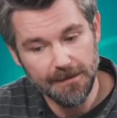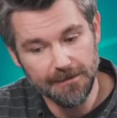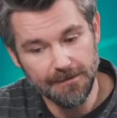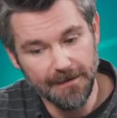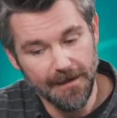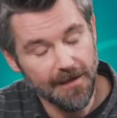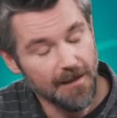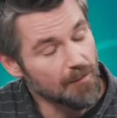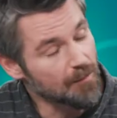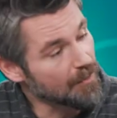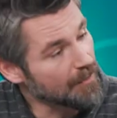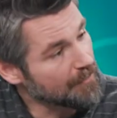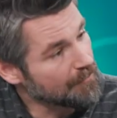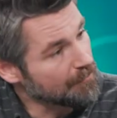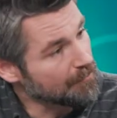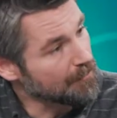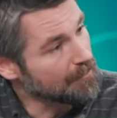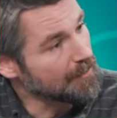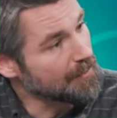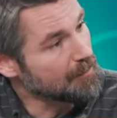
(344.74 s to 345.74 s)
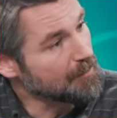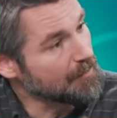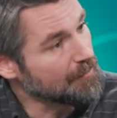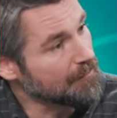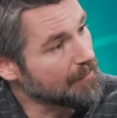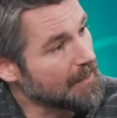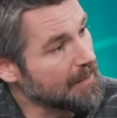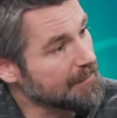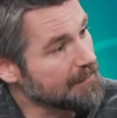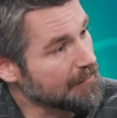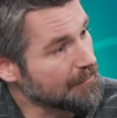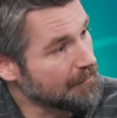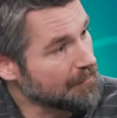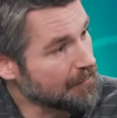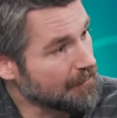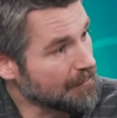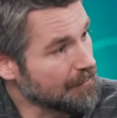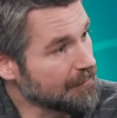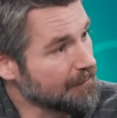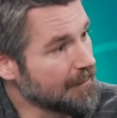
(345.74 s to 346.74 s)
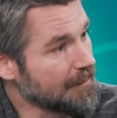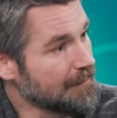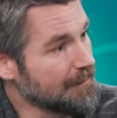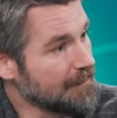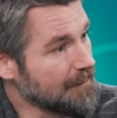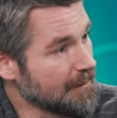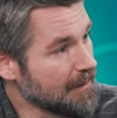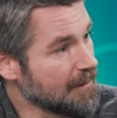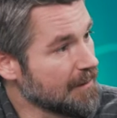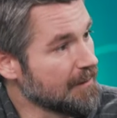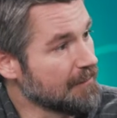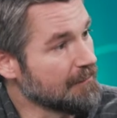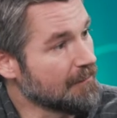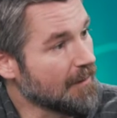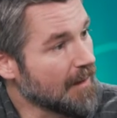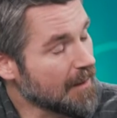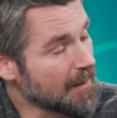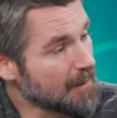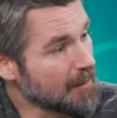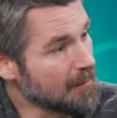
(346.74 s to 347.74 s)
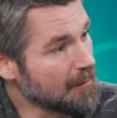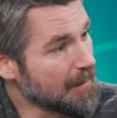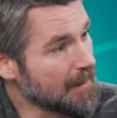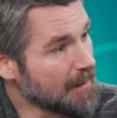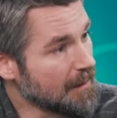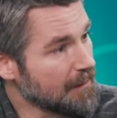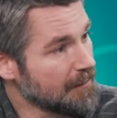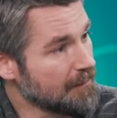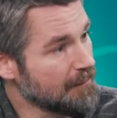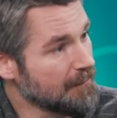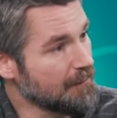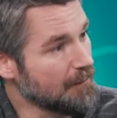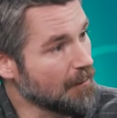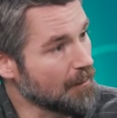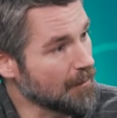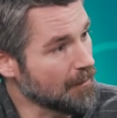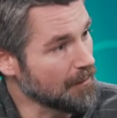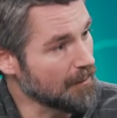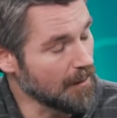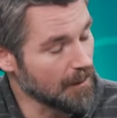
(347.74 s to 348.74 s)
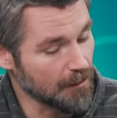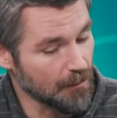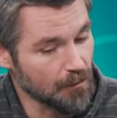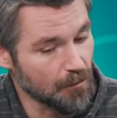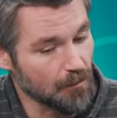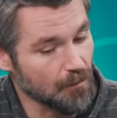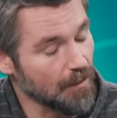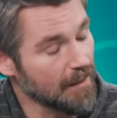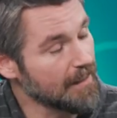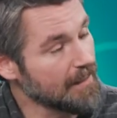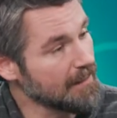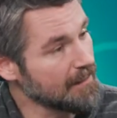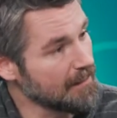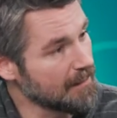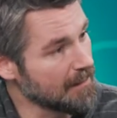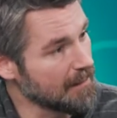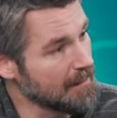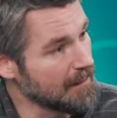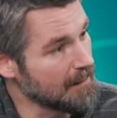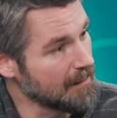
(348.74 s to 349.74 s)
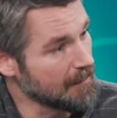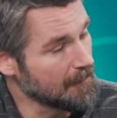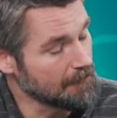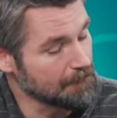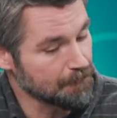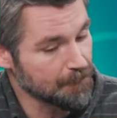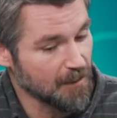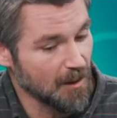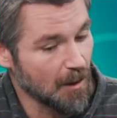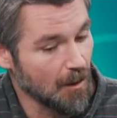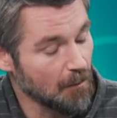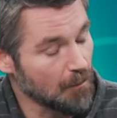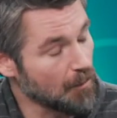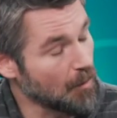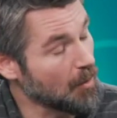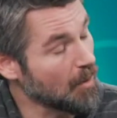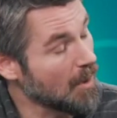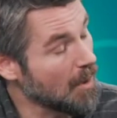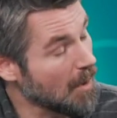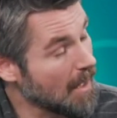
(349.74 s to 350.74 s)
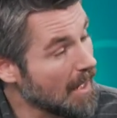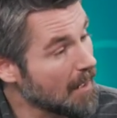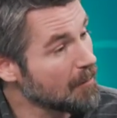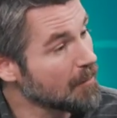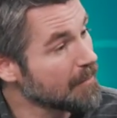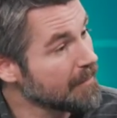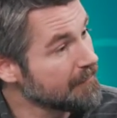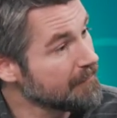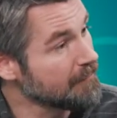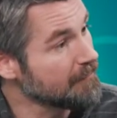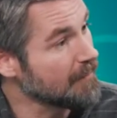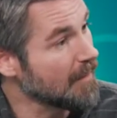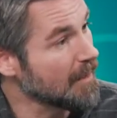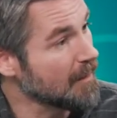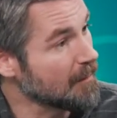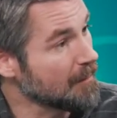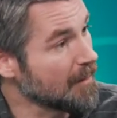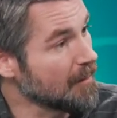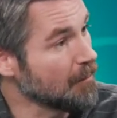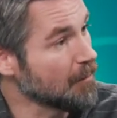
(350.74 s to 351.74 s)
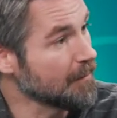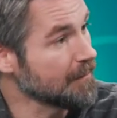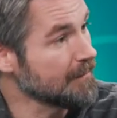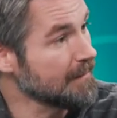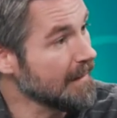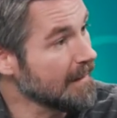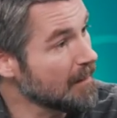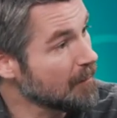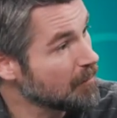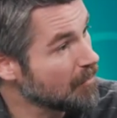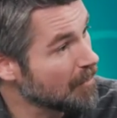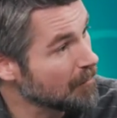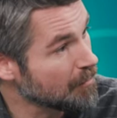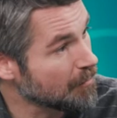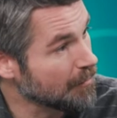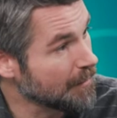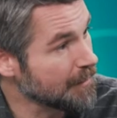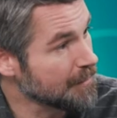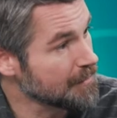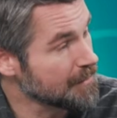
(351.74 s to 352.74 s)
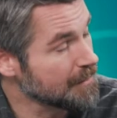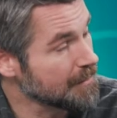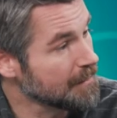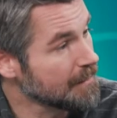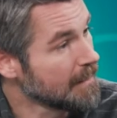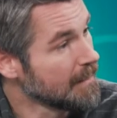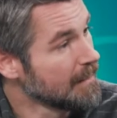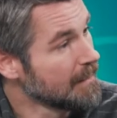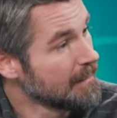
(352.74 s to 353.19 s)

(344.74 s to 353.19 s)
Databricks really provides a service and an environment for a great collaborative environment where data preparation,